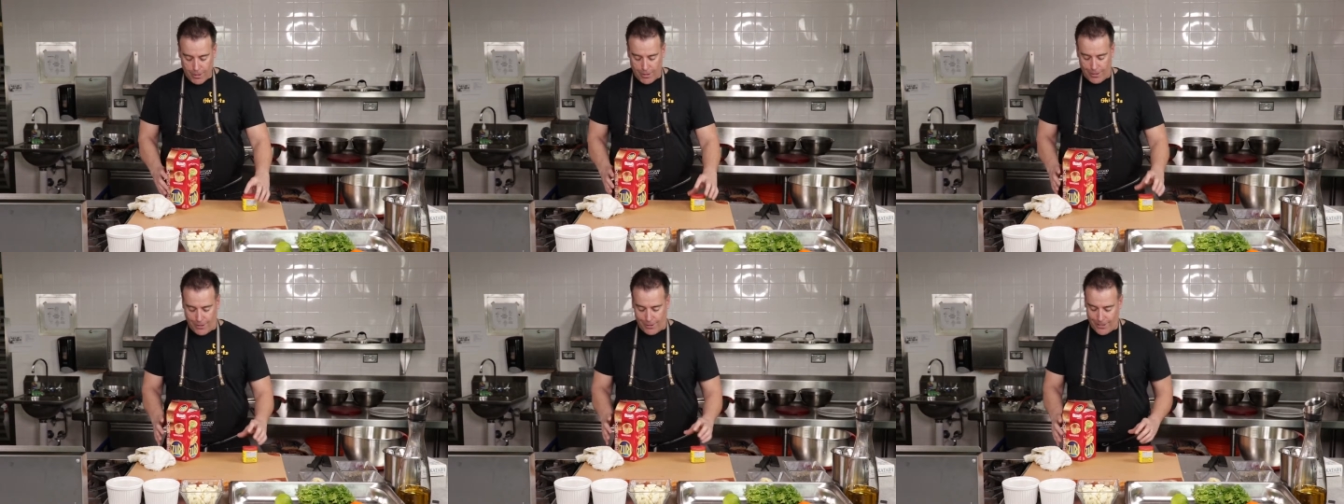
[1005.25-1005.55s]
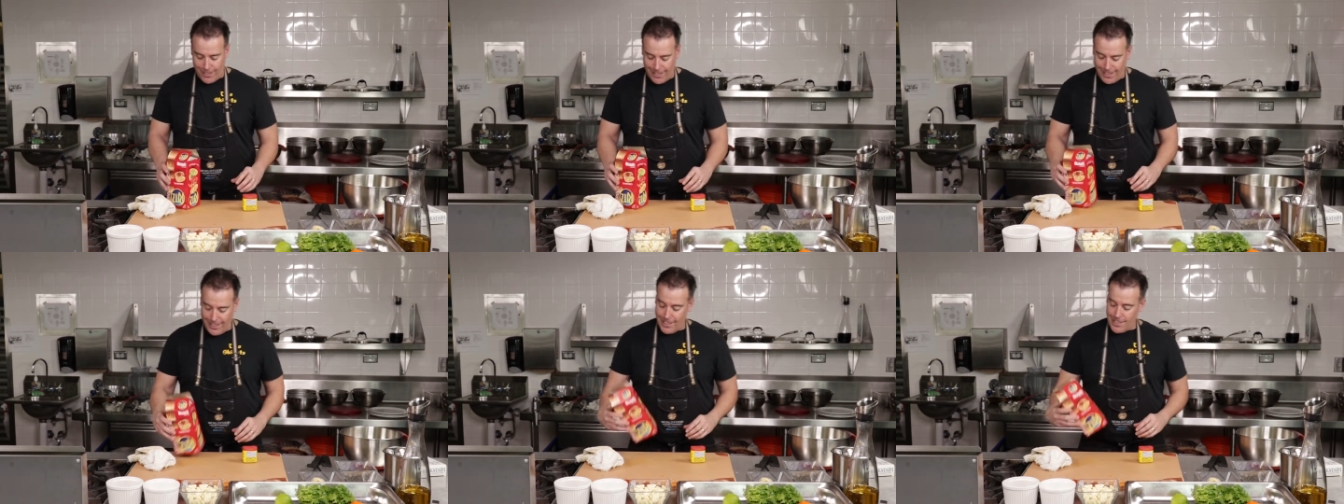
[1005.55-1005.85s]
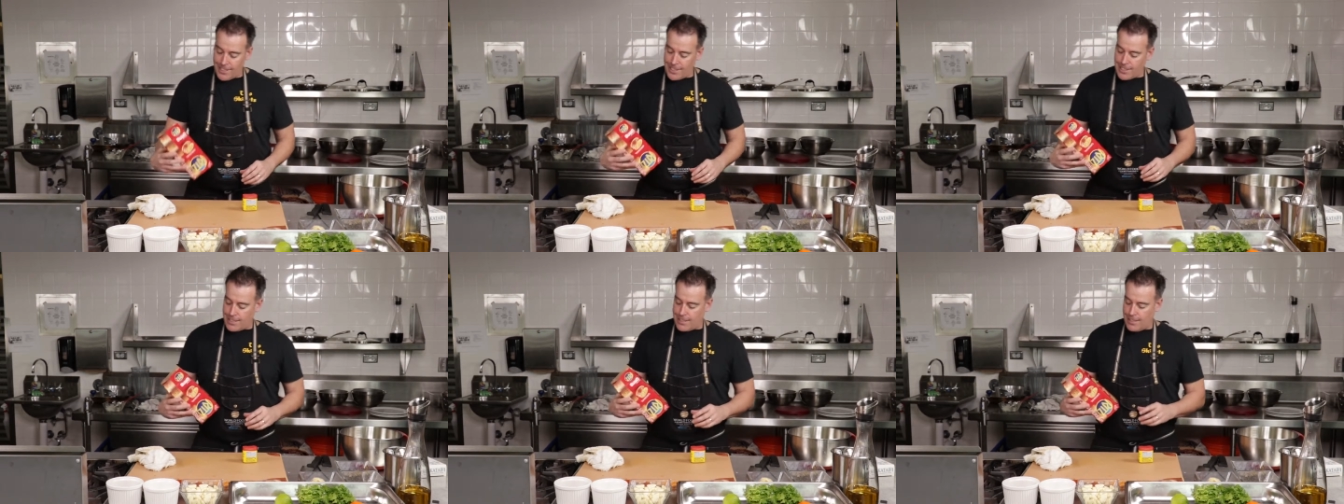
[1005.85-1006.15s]

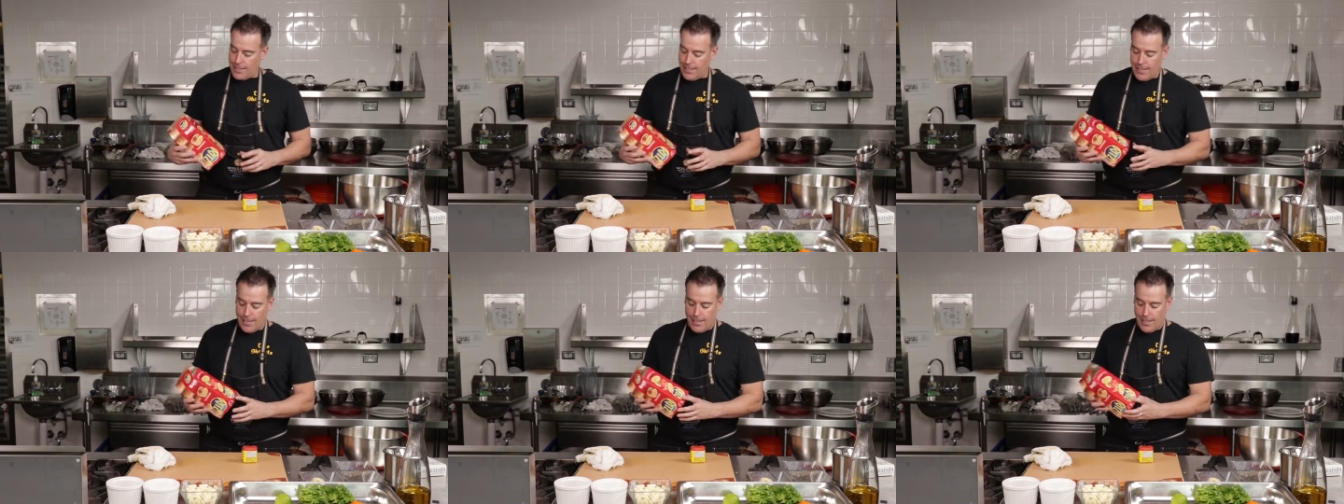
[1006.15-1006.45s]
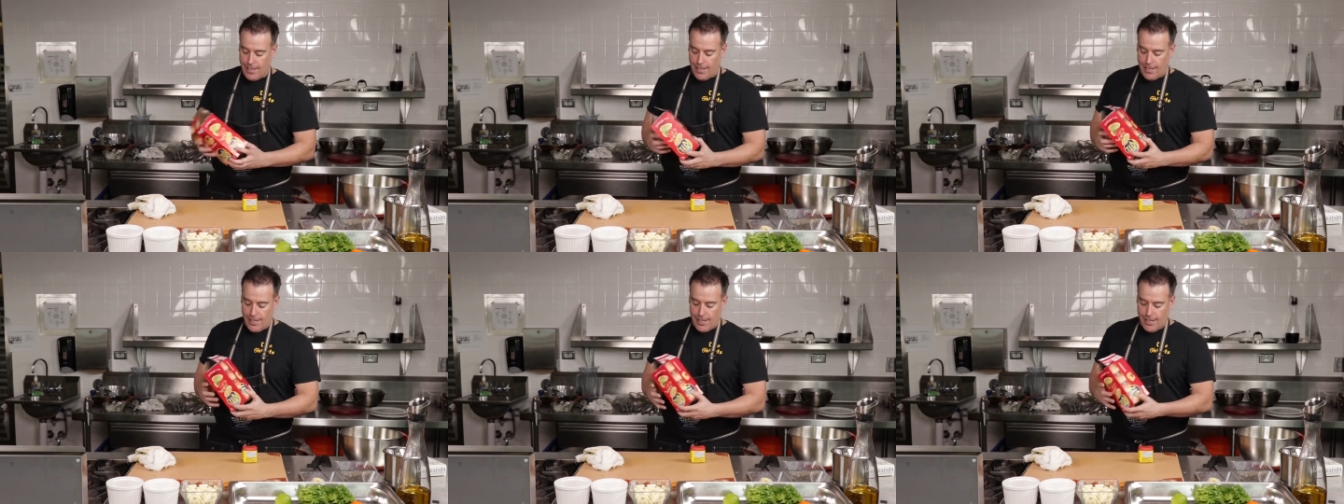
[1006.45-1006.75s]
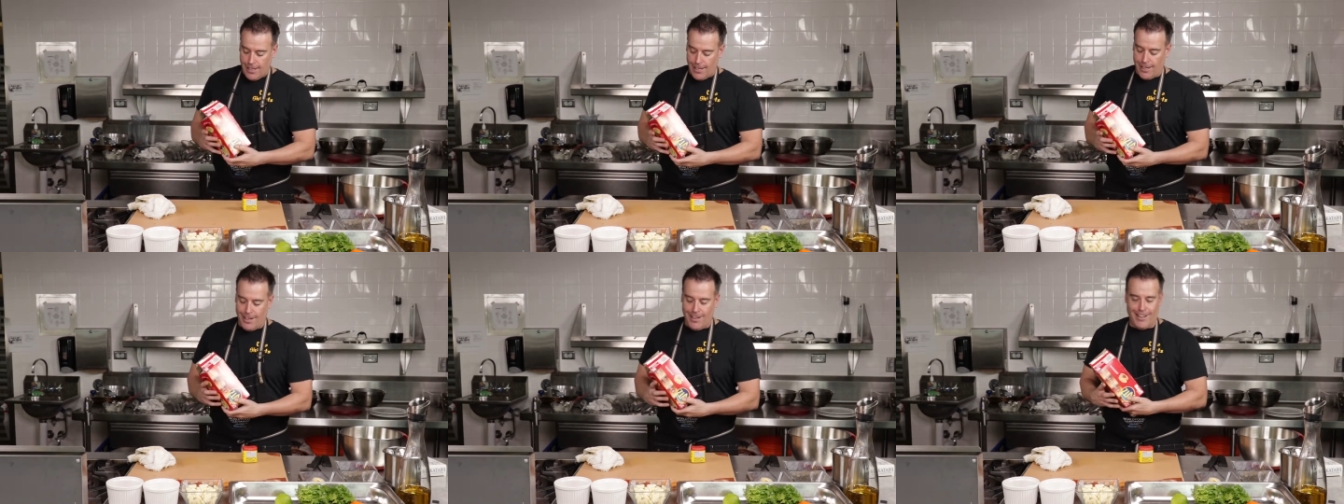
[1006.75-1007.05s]
ingredients
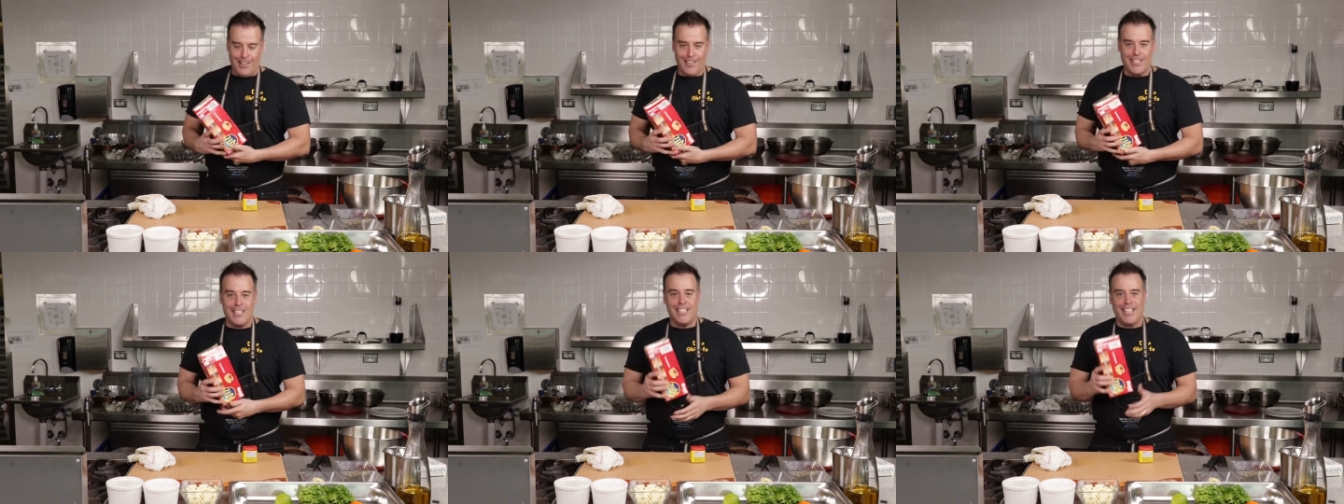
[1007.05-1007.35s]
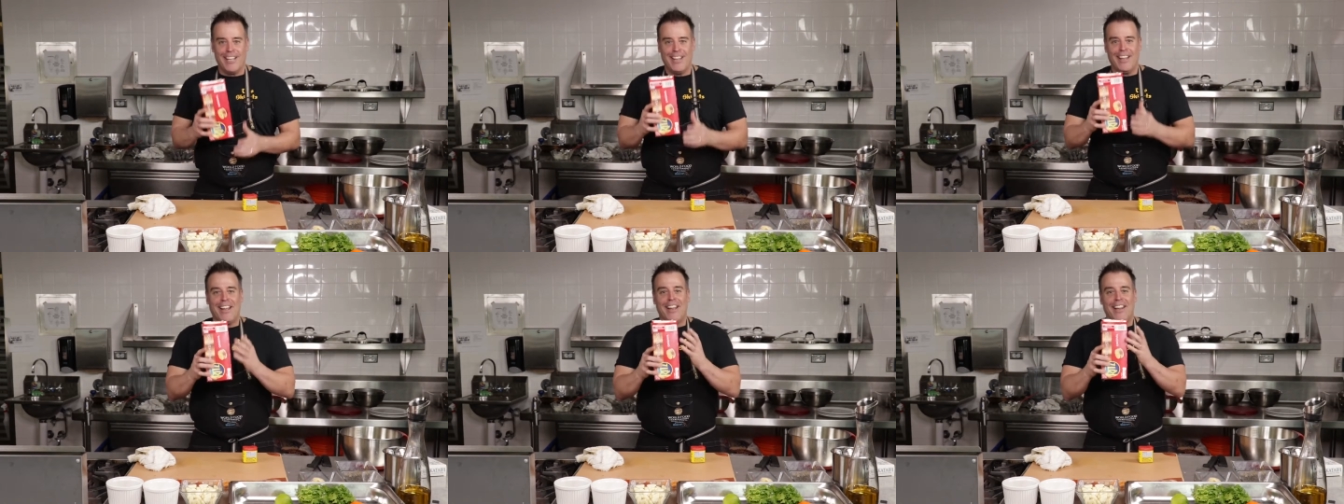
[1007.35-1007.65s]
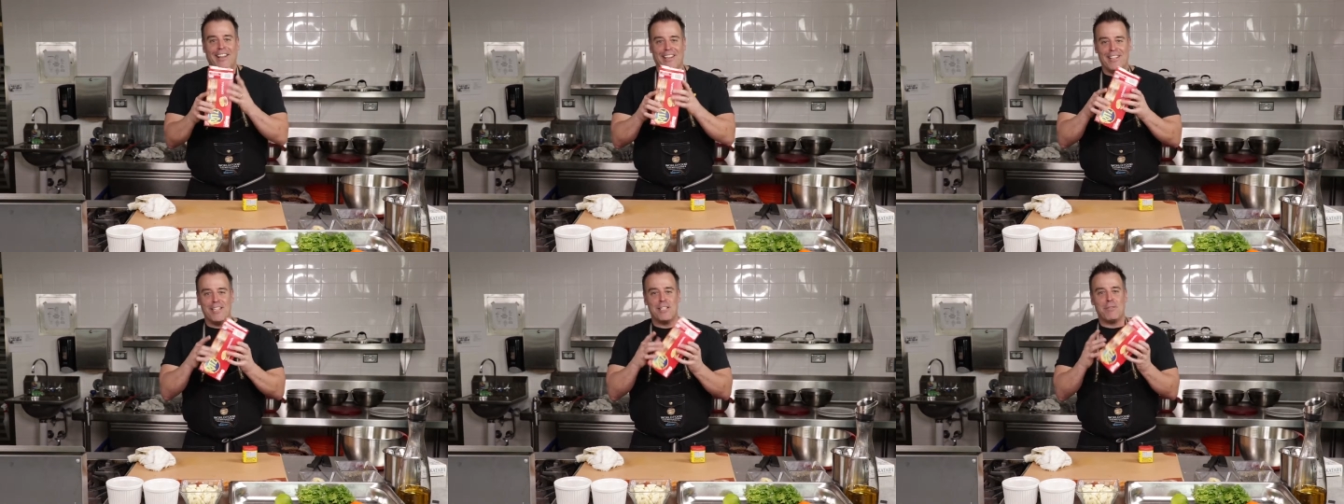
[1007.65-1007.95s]
is
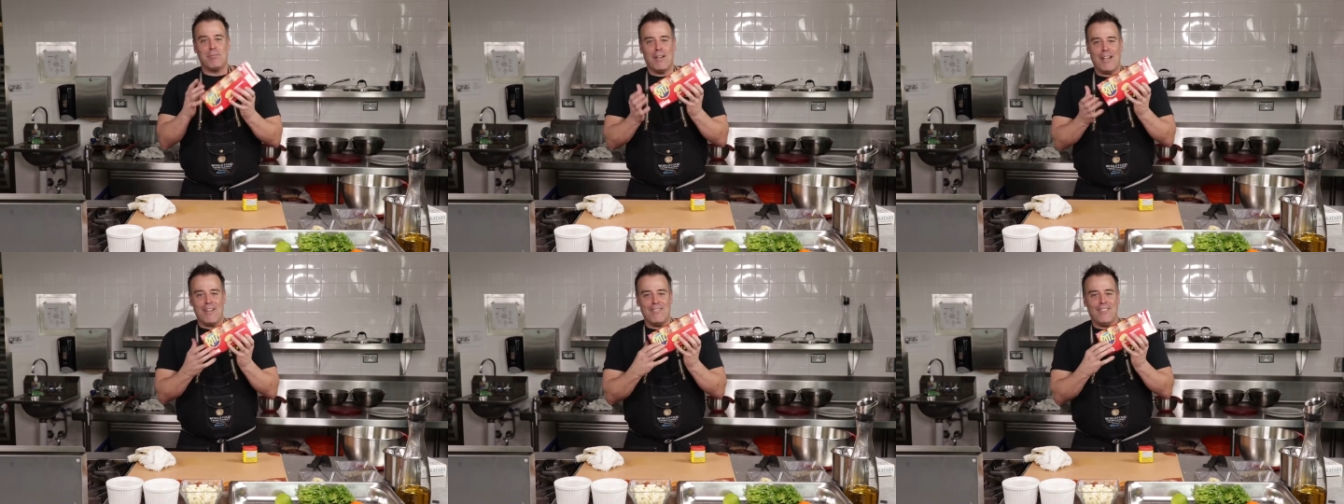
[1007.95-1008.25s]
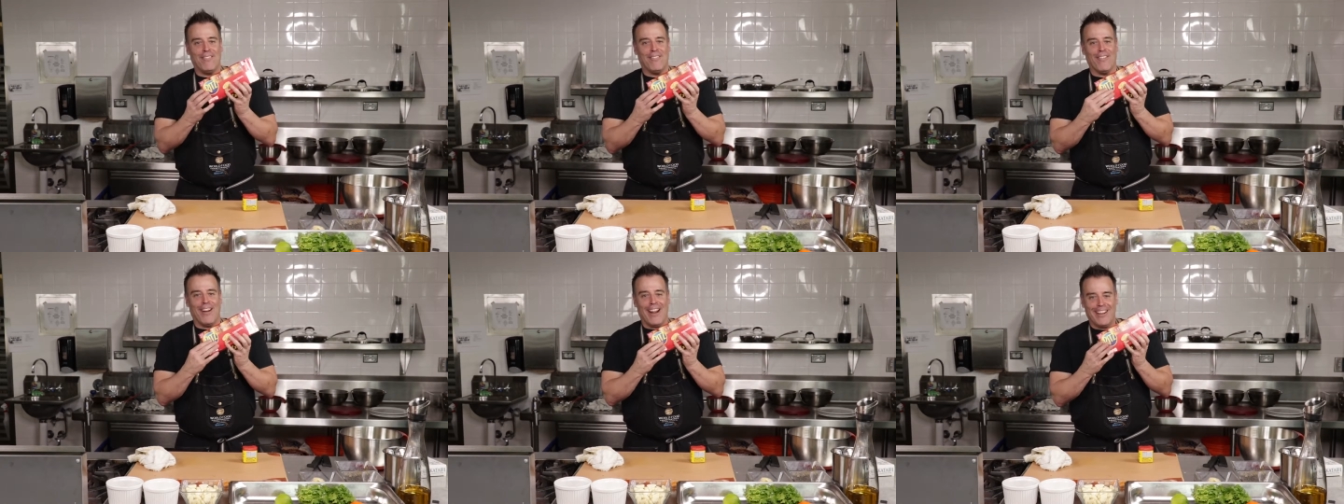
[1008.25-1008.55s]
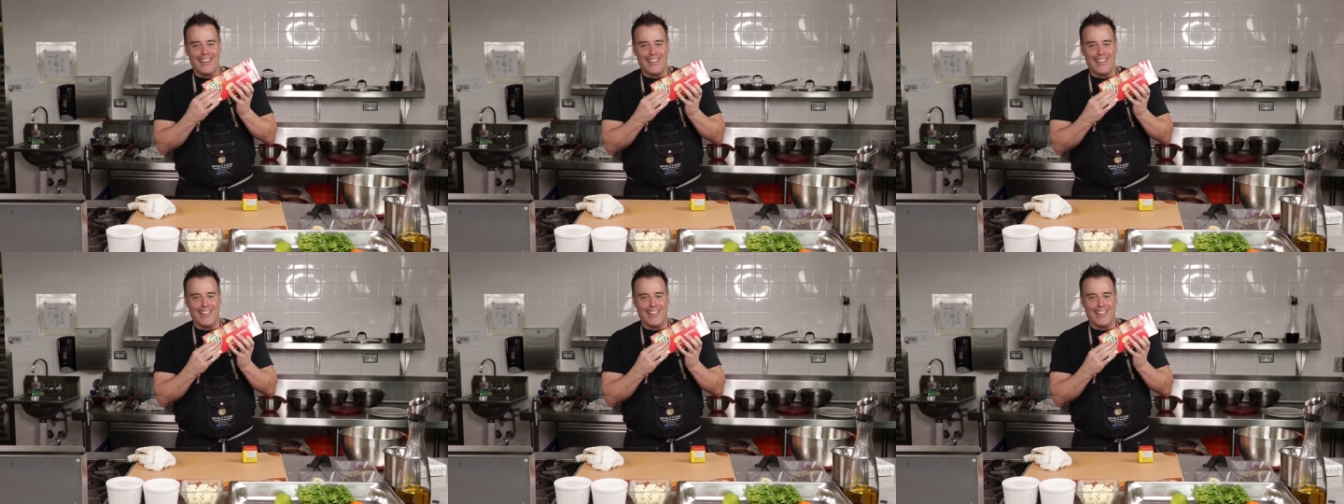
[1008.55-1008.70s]
this baby right